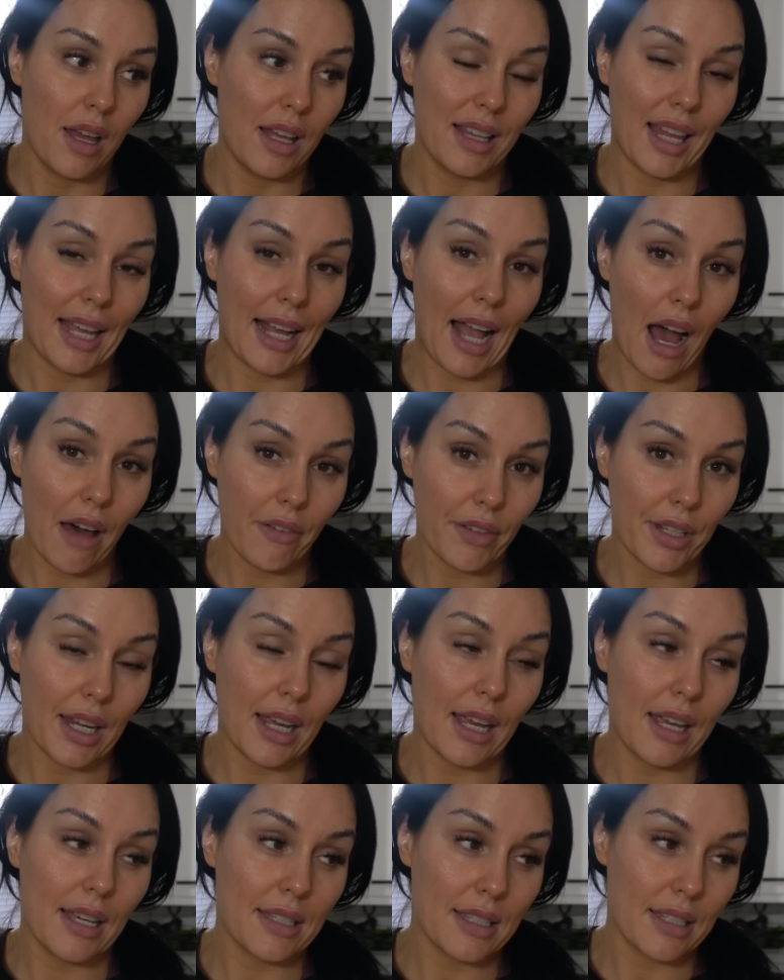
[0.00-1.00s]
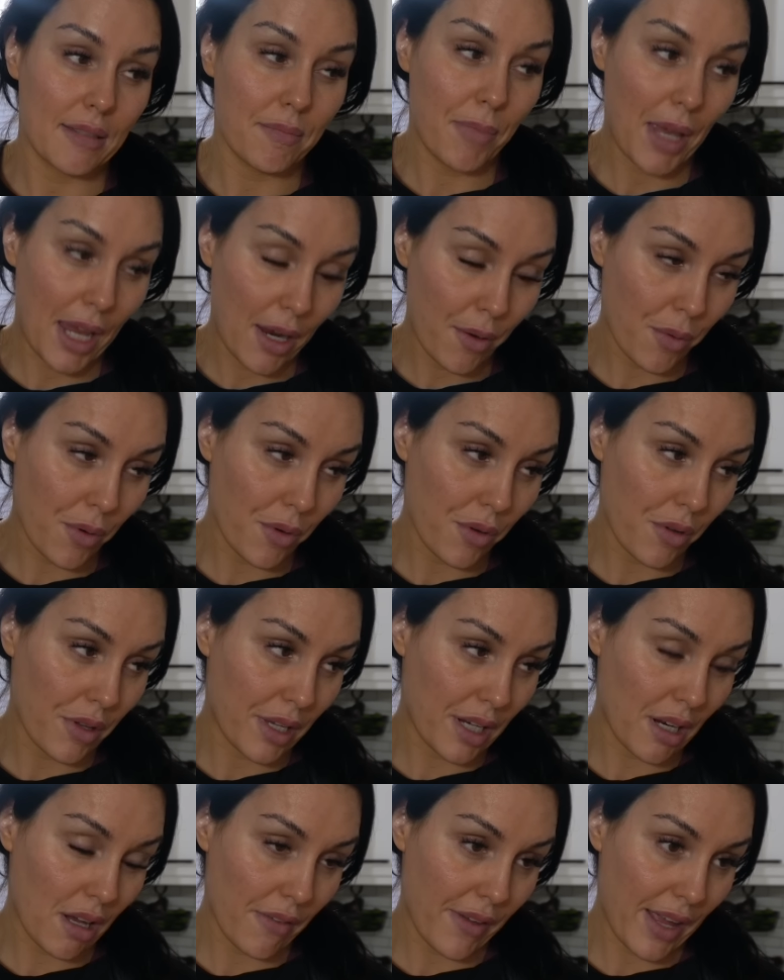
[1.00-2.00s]
like holidays and payroll
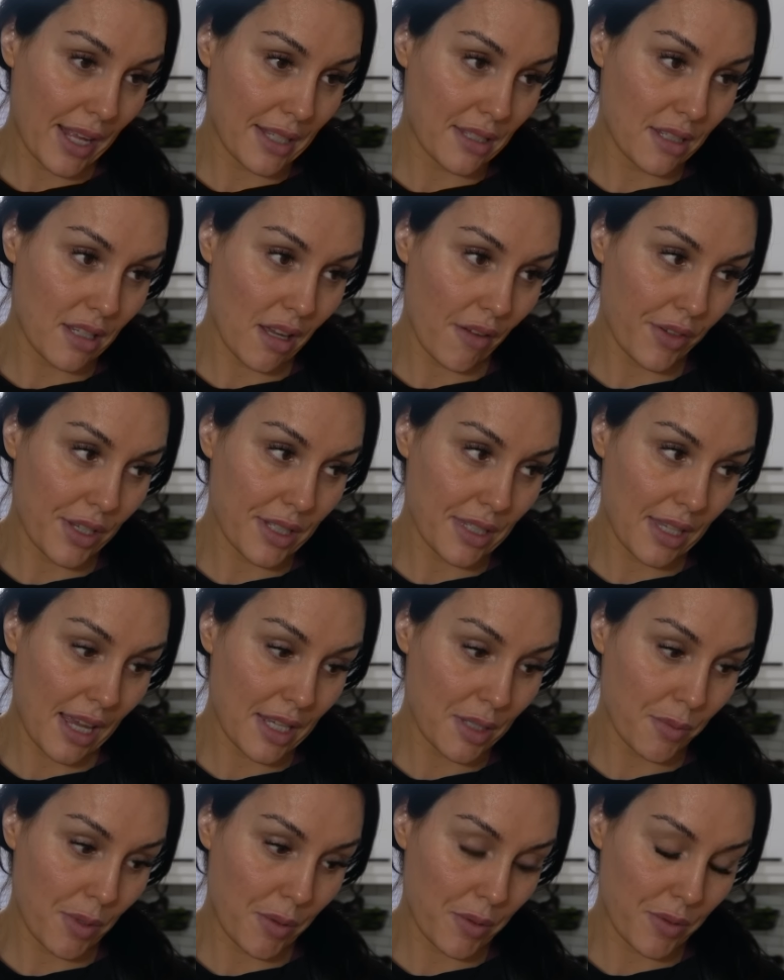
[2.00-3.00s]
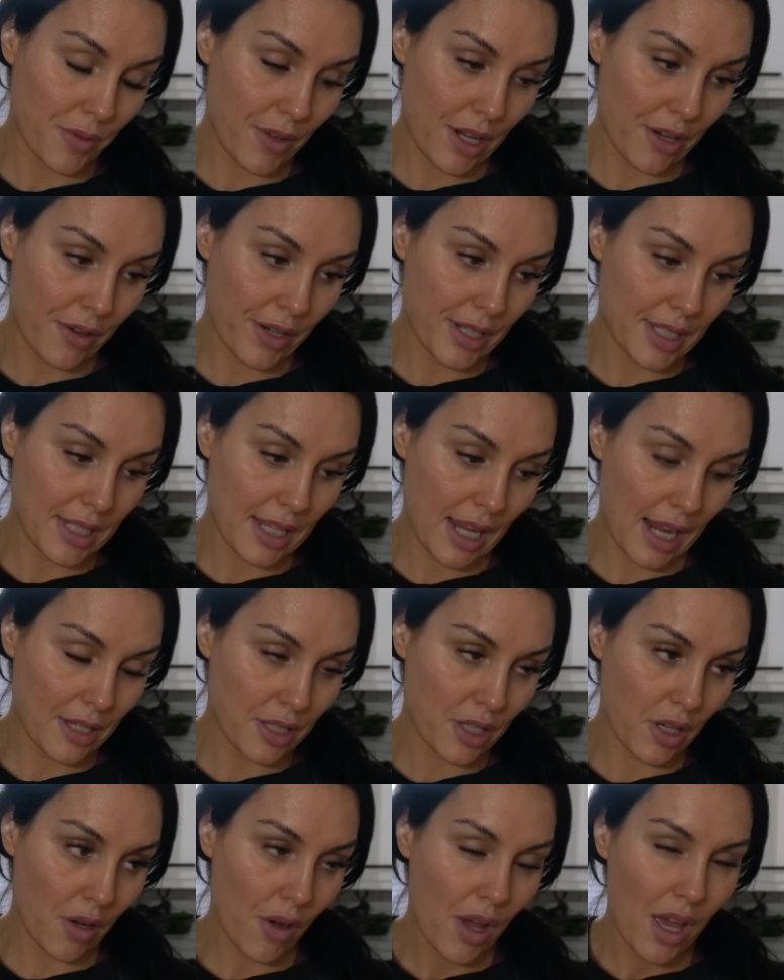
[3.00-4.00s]
and all that stuff because last week was Veterans Day.
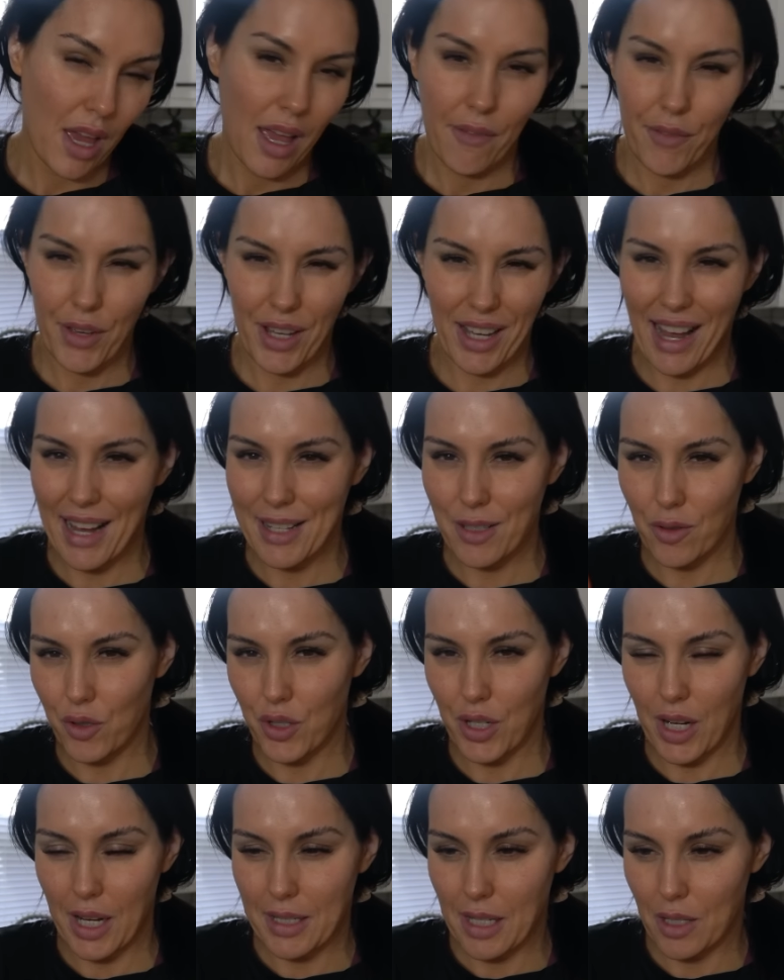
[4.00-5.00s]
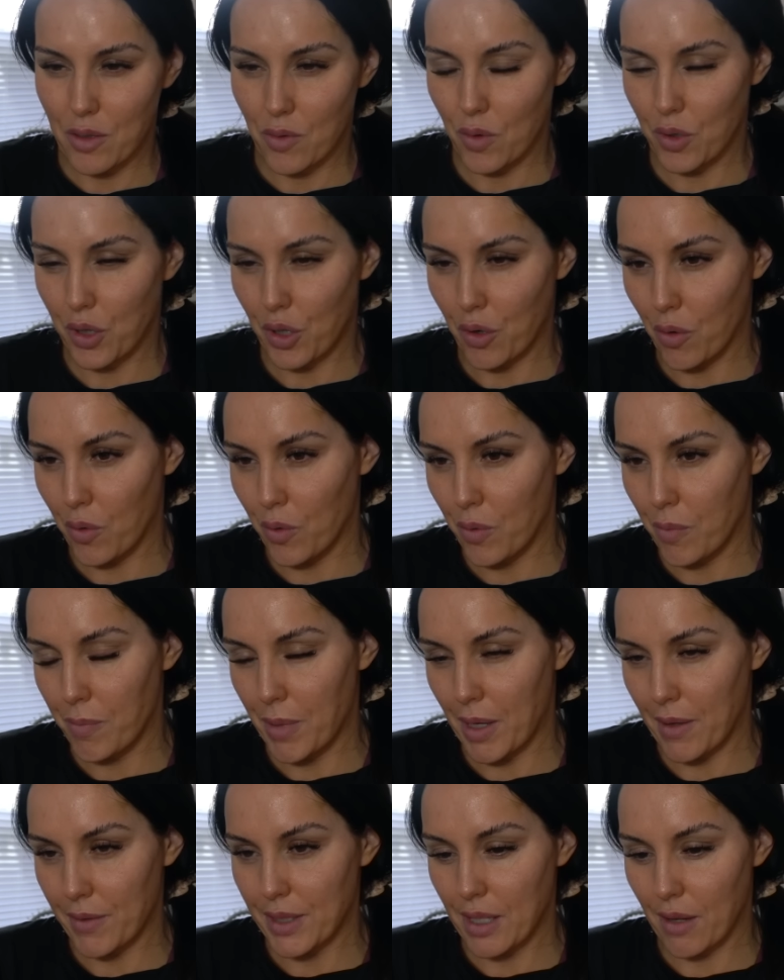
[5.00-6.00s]
So if you guys, I told you guys I do a little
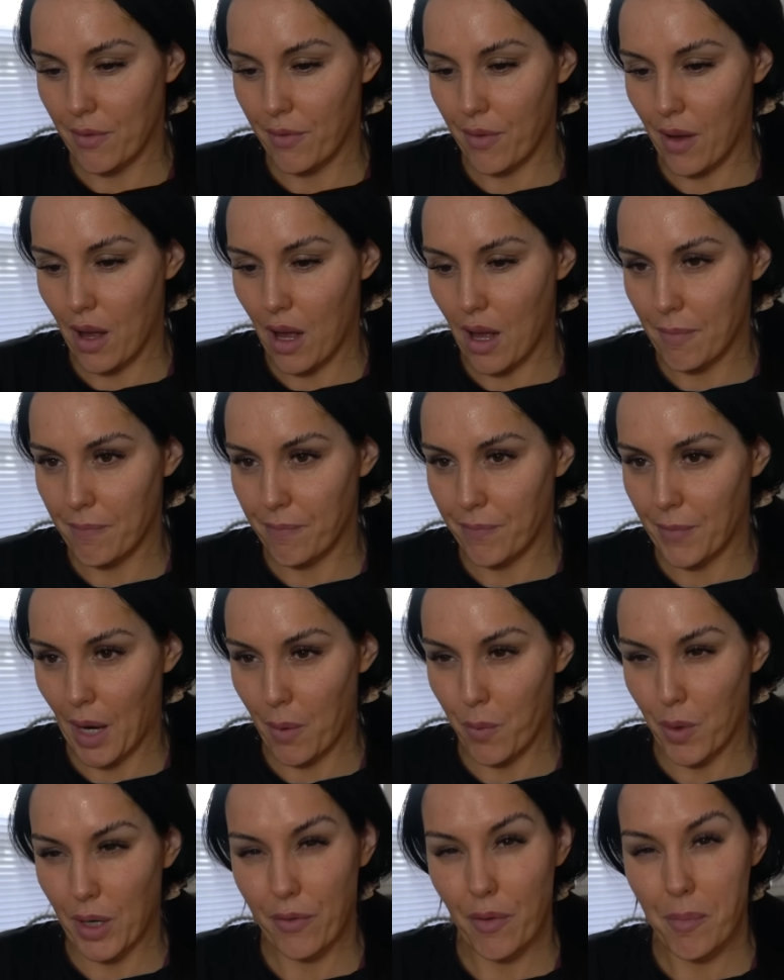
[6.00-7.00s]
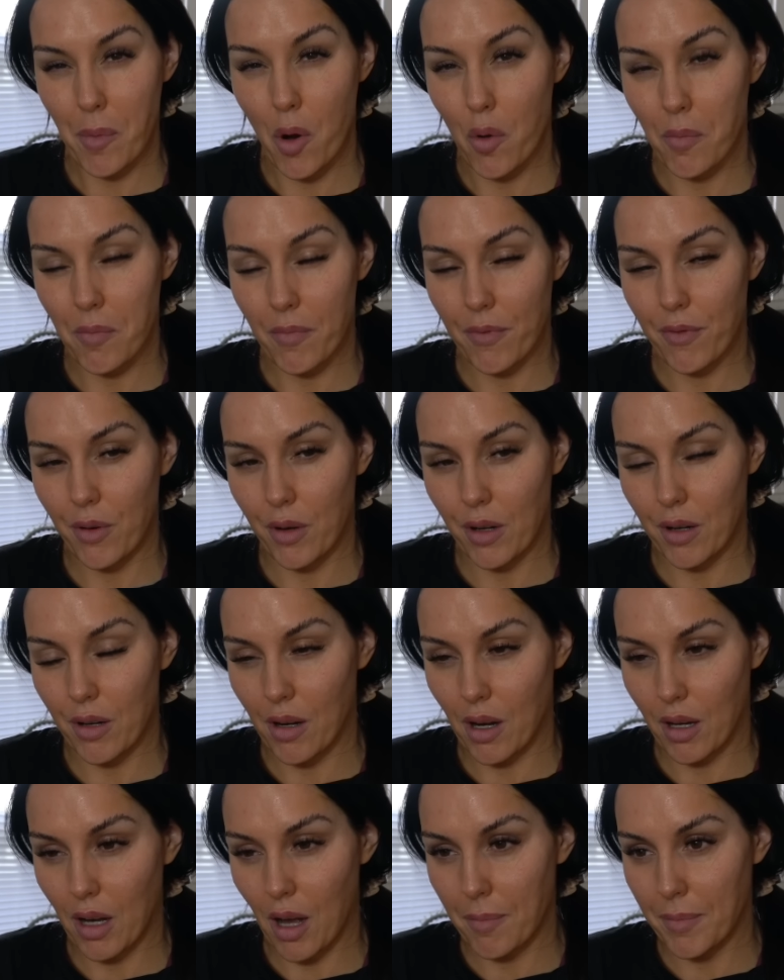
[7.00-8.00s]
bit of stuff. Um, I work from home for
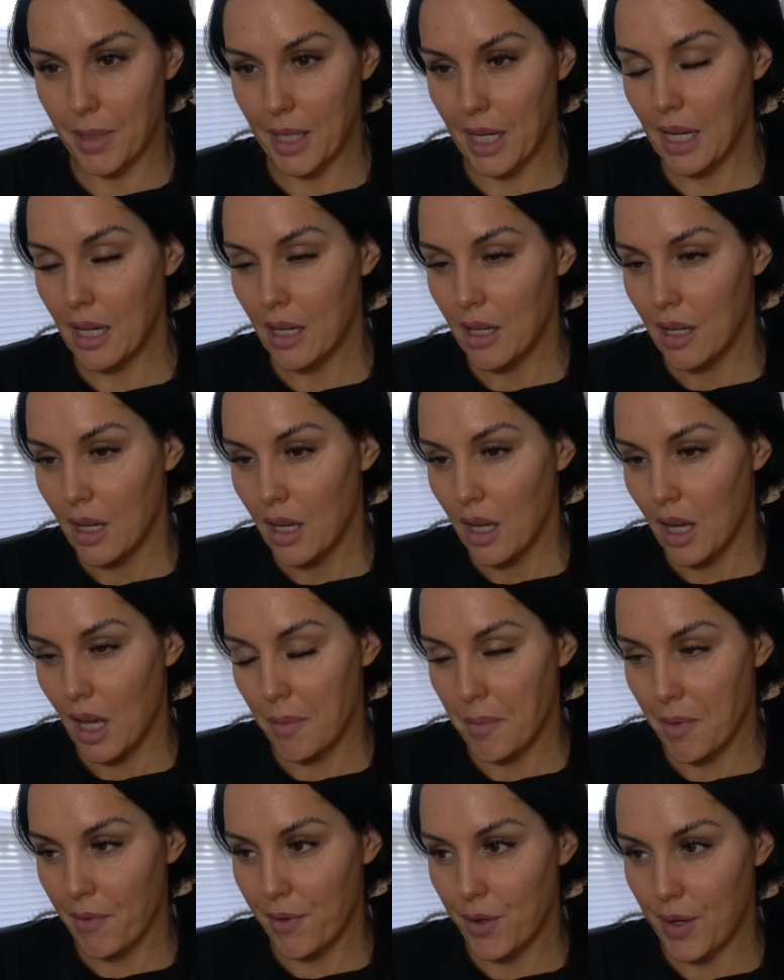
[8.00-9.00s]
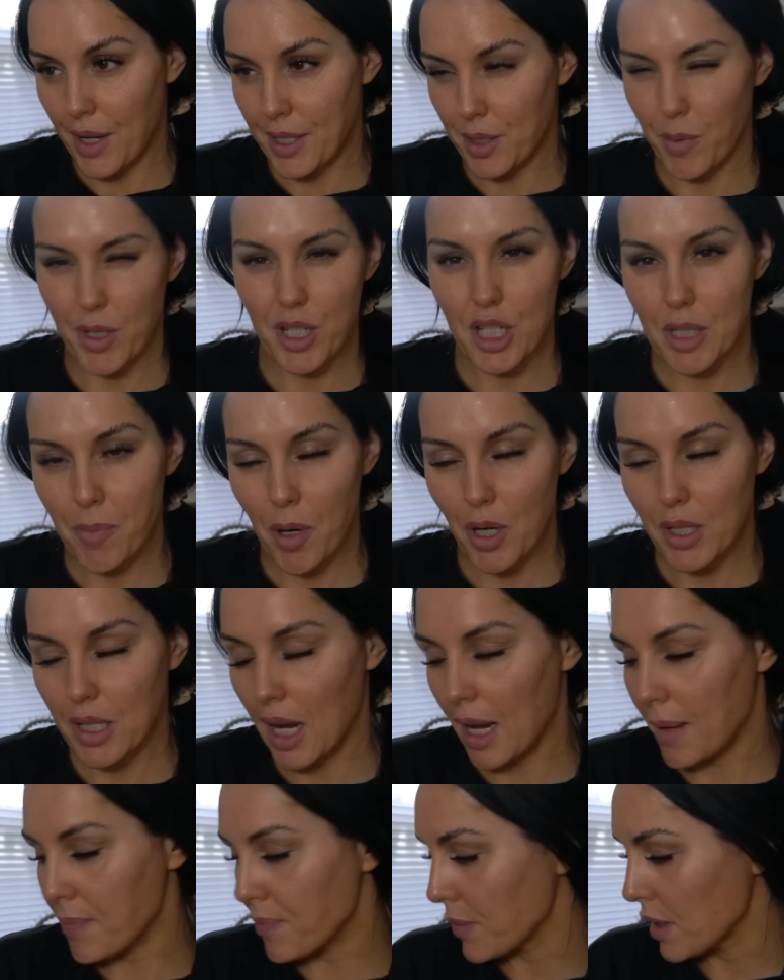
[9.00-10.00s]
a company um, a few days a week, just part
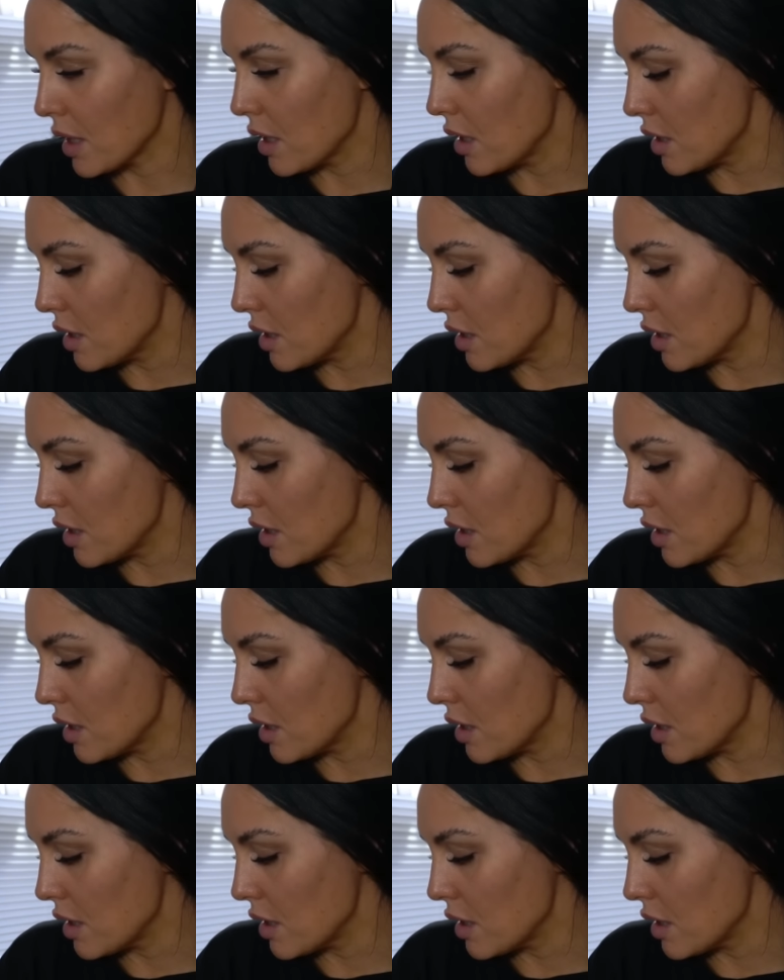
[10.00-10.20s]
time.